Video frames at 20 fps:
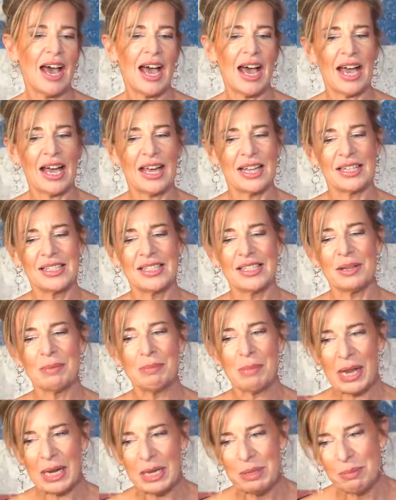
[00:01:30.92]
And
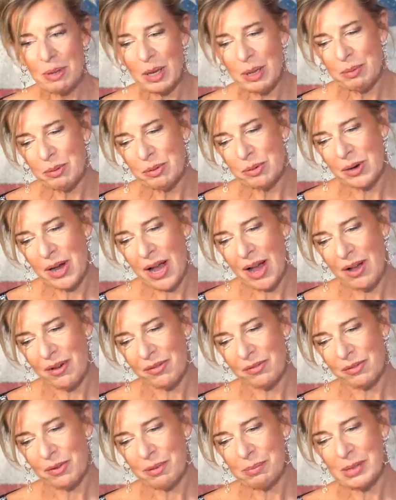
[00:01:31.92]
many people
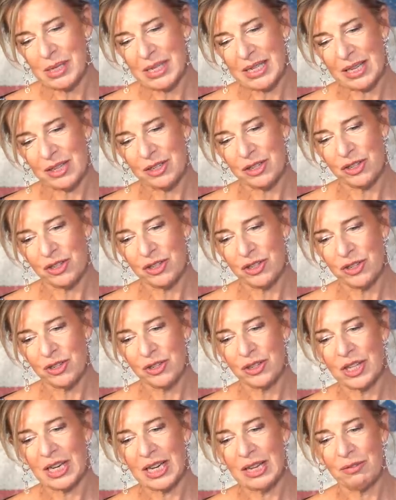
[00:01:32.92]
have
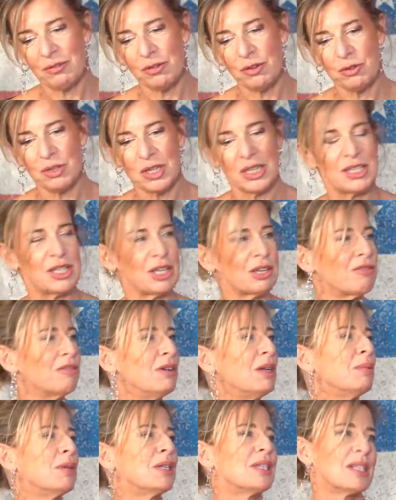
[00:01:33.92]
misunderstood that if you
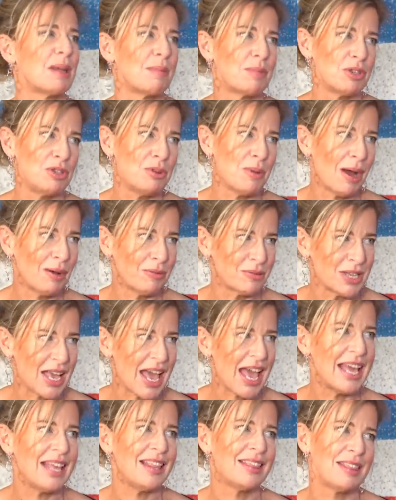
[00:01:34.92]
disagree with someone, you have to
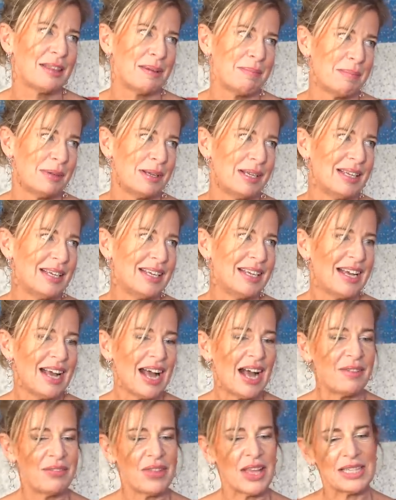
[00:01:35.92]
hate them.
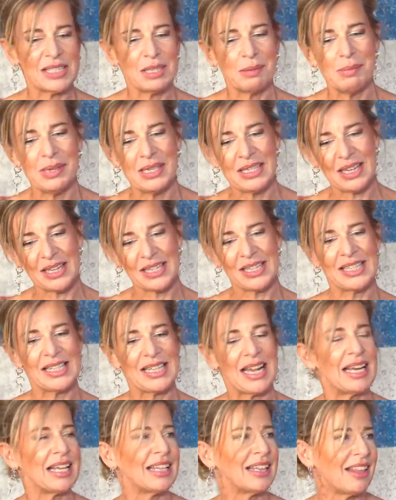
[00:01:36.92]
And that's a
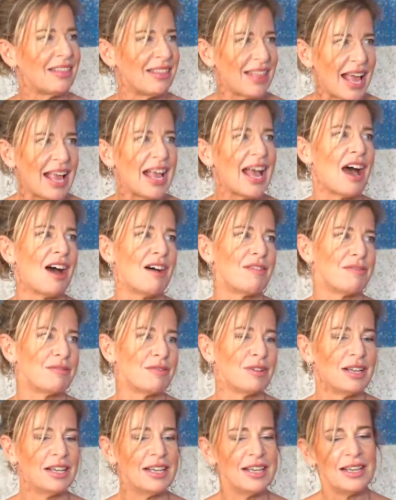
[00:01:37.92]
misunderstanding that they
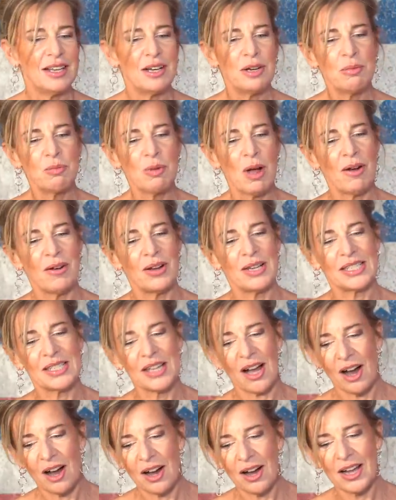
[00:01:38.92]
have. Whereas
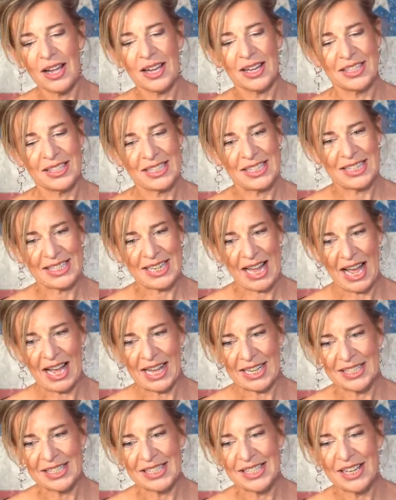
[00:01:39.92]
I
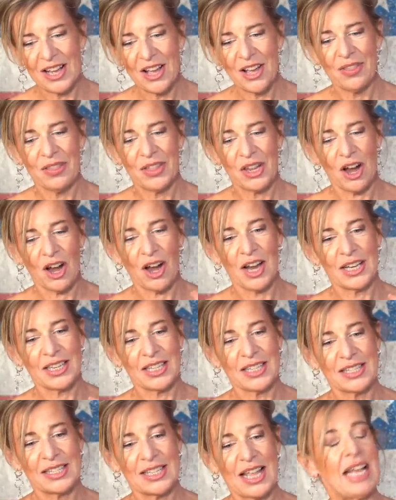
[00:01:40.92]
understand that I
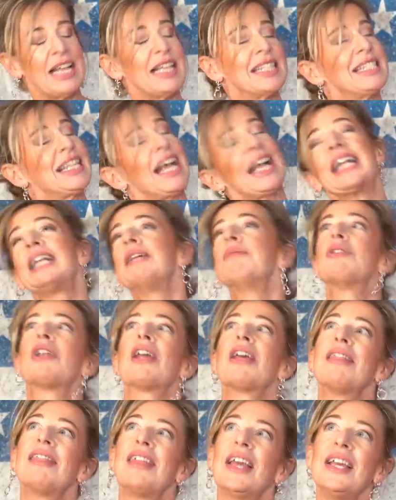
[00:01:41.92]
can say exactly what
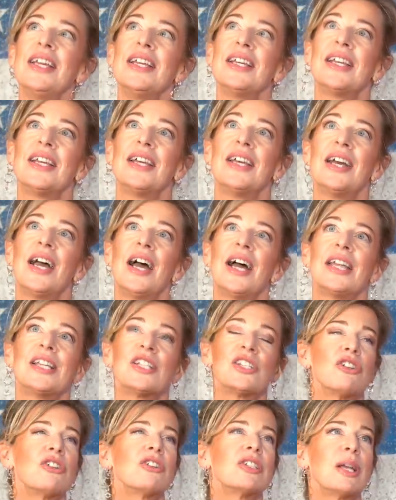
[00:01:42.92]
I think. And
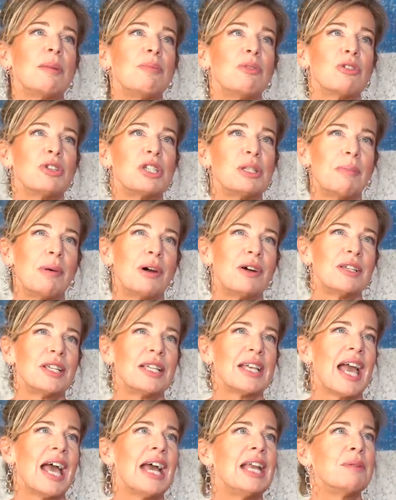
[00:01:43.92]
as long as I'm not
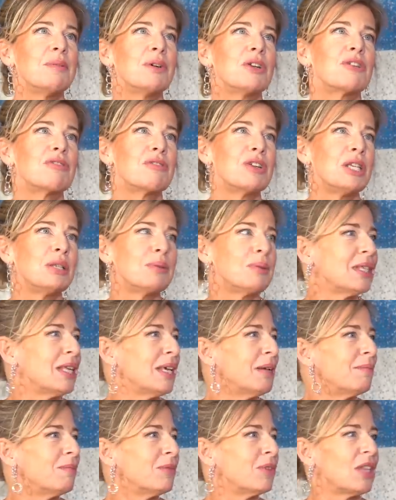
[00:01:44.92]
demanding anyone agrees with
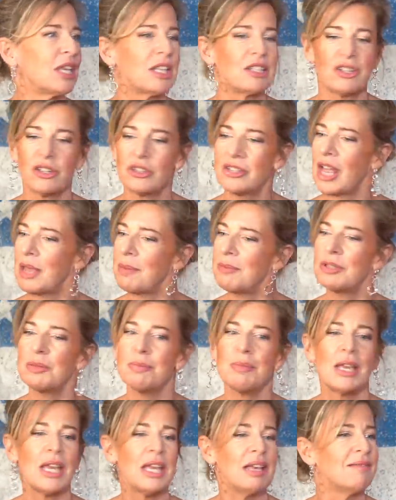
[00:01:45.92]
it, thinks the same
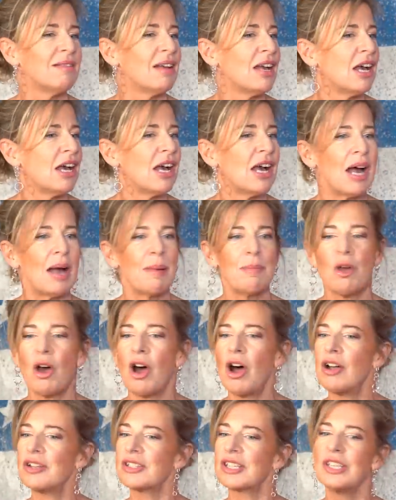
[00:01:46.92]
as me, I'm not
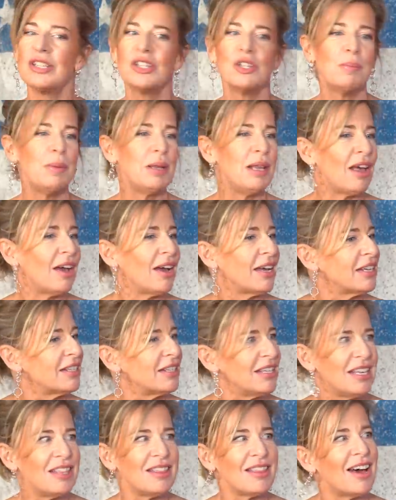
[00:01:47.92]
asking to be
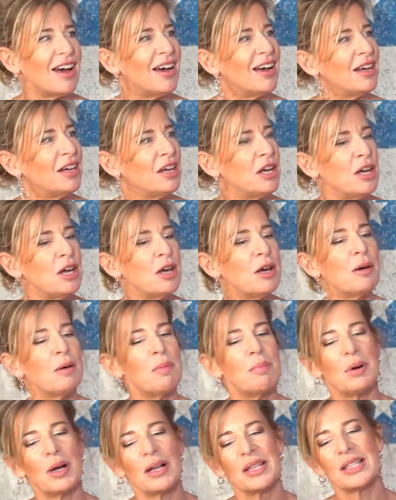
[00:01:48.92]
liked either.
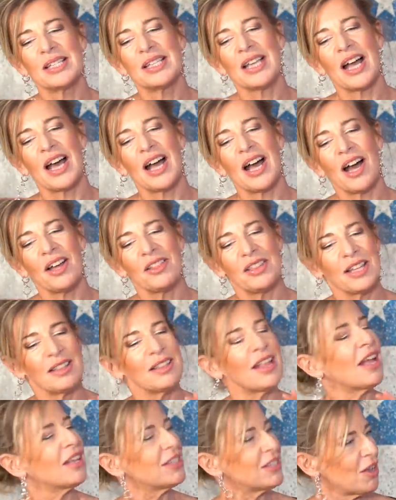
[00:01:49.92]
But uh, I
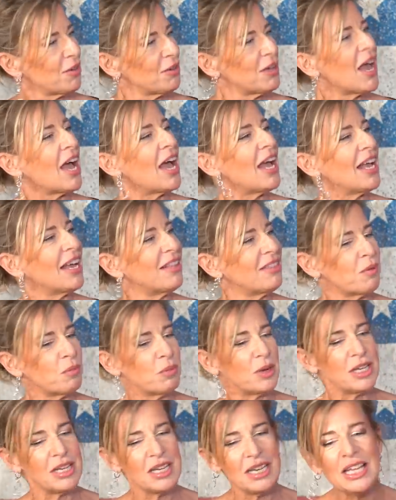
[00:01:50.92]
think that's okay, and that
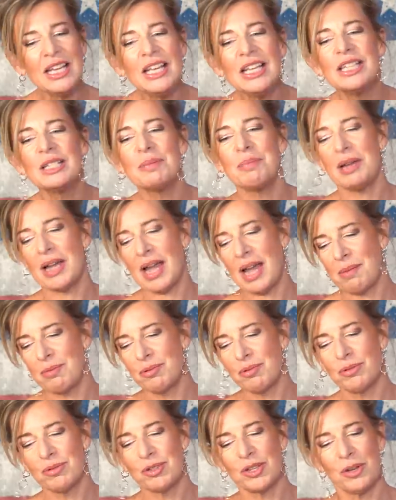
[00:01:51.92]
we need to be
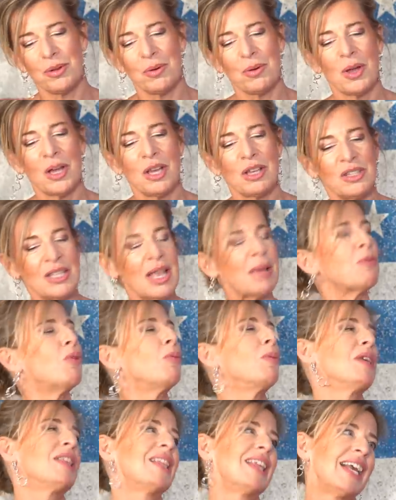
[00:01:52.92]
able to say
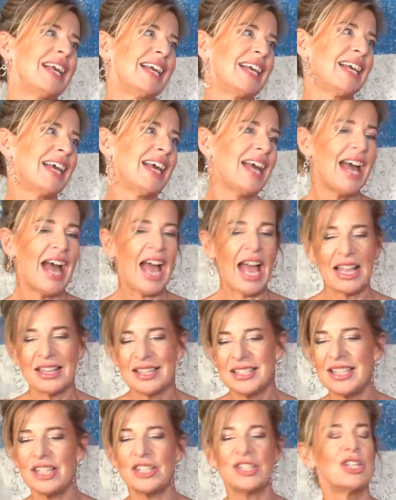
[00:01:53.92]
what we think
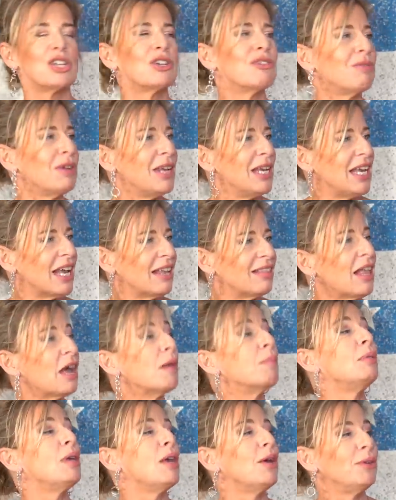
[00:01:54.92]
and disagree, and
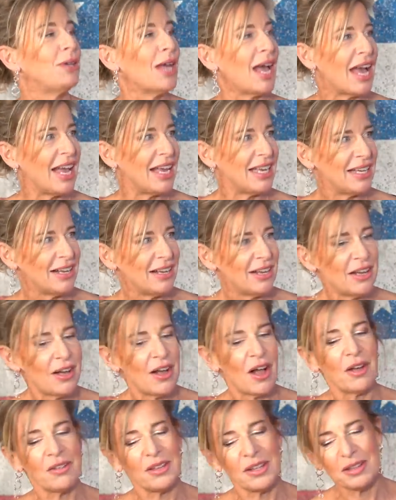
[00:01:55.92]
that be okay.
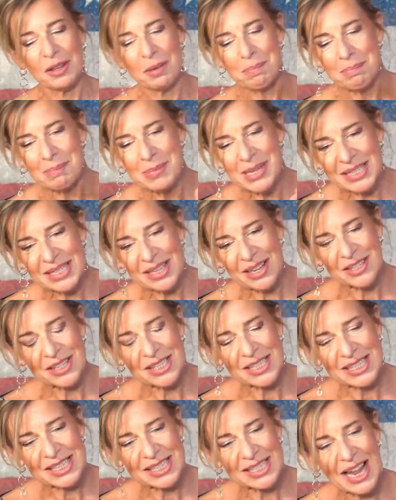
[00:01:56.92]
I think the
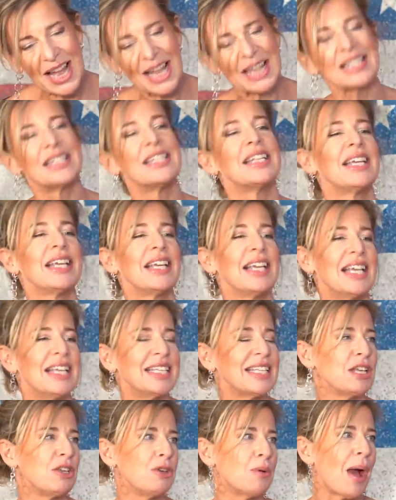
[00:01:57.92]
misunderstanding
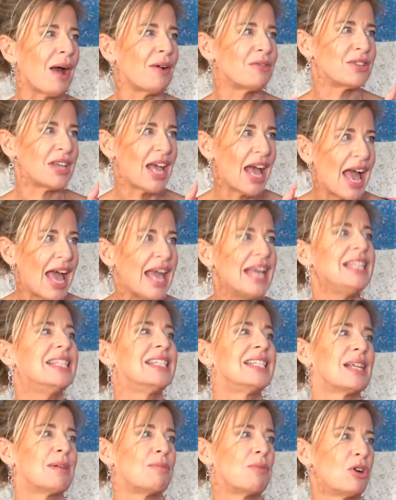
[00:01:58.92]
is that you have to
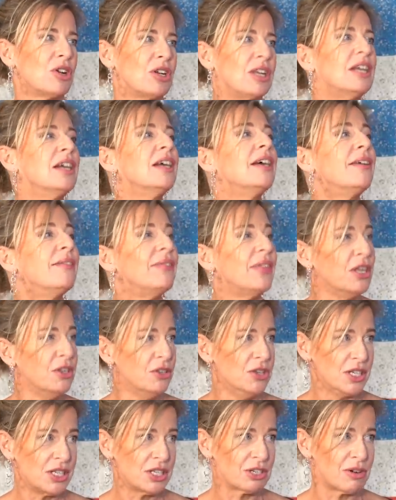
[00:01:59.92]
hate someone that
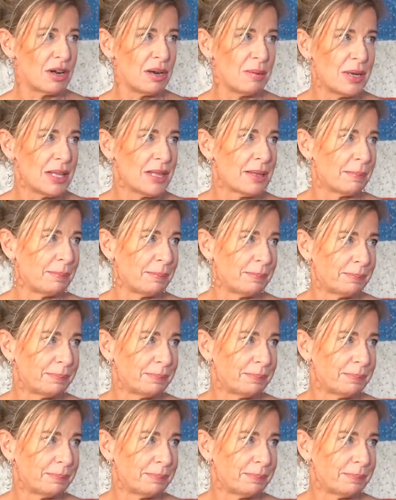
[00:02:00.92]
you disagree with.